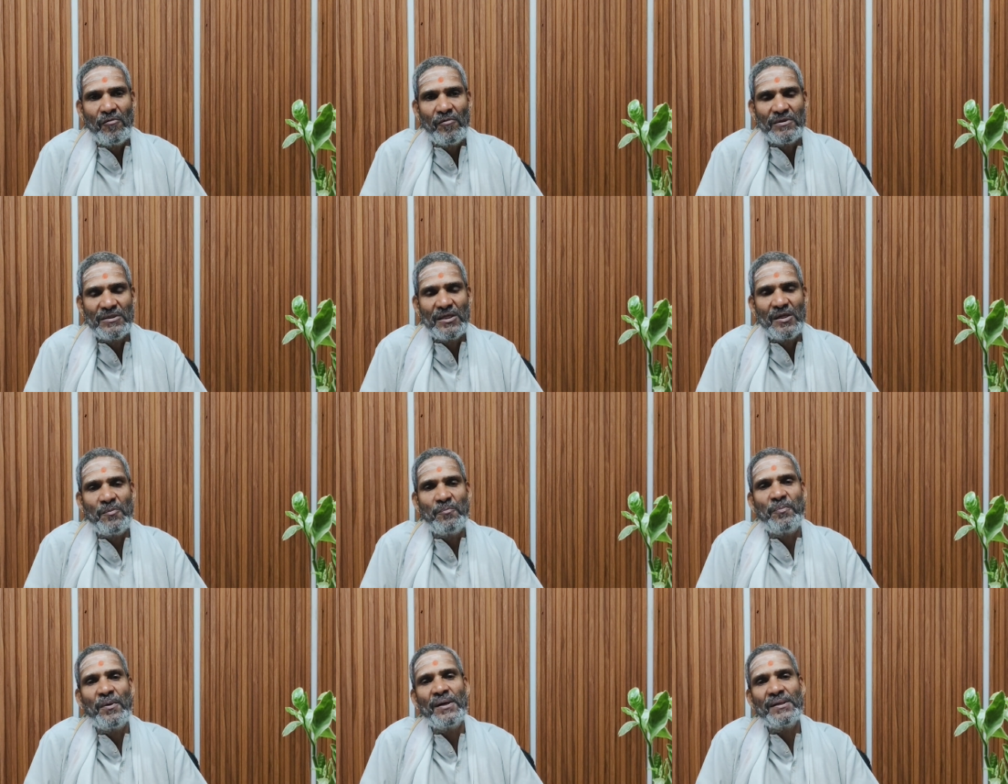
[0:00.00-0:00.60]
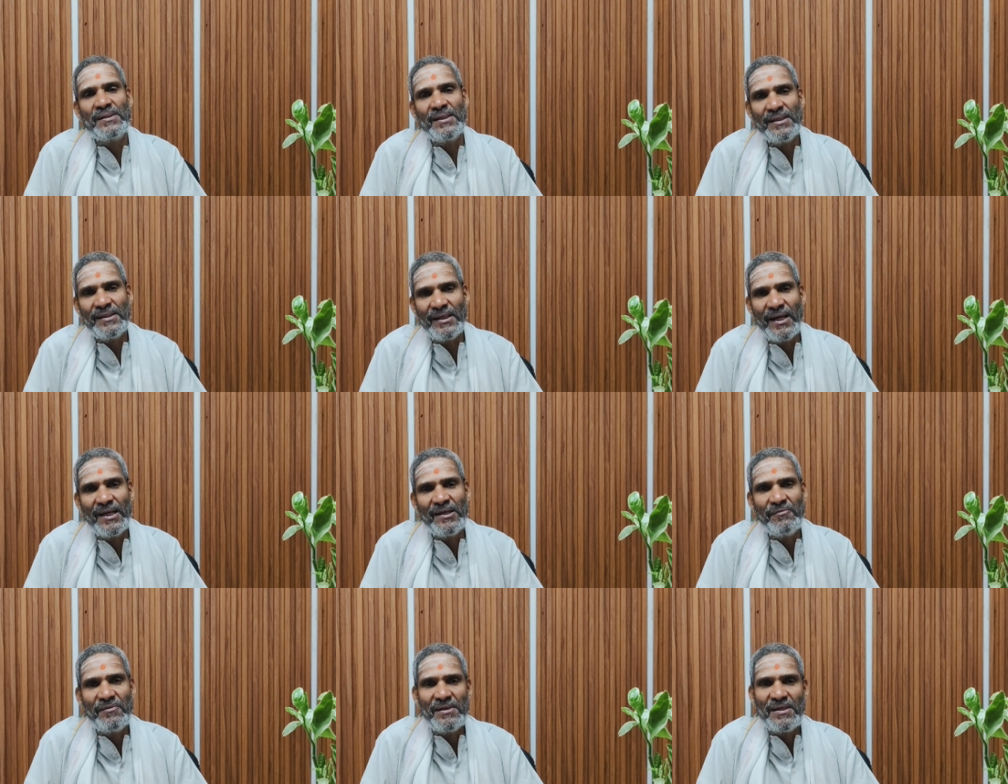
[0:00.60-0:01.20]
was an important
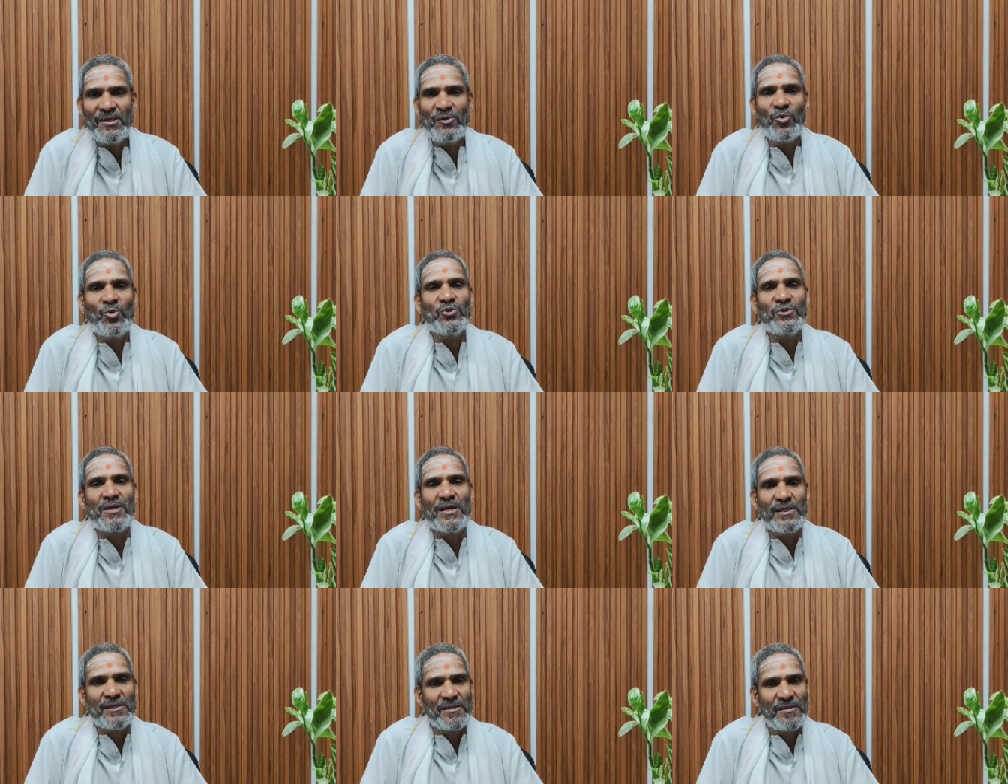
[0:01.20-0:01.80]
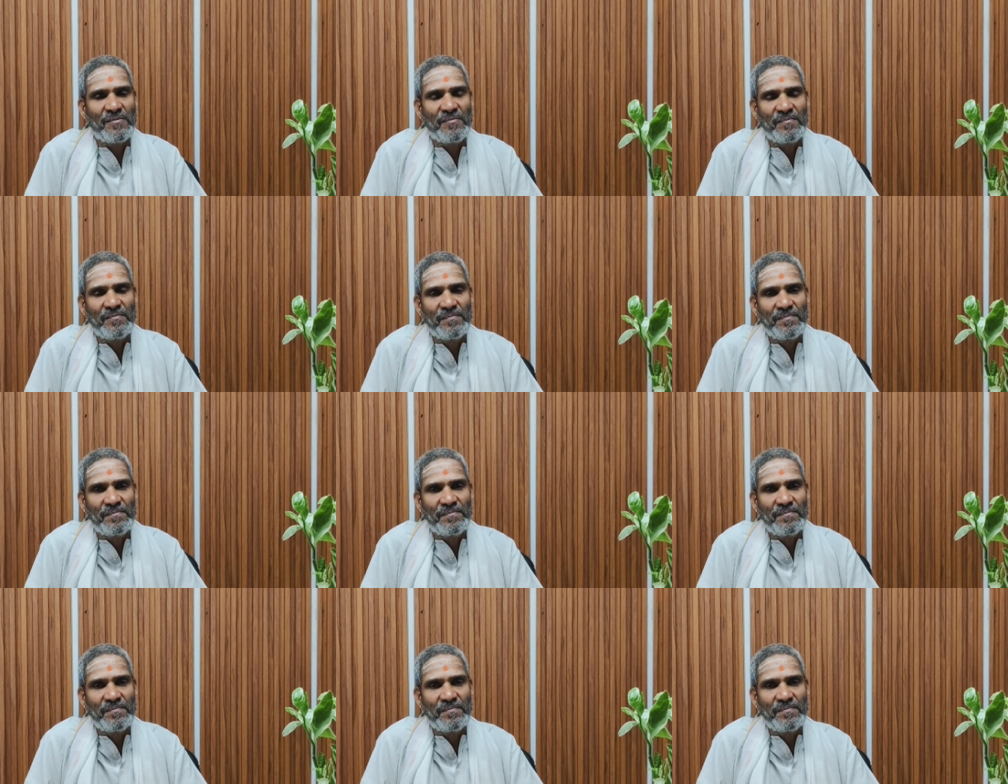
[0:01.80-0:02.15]
activity those days.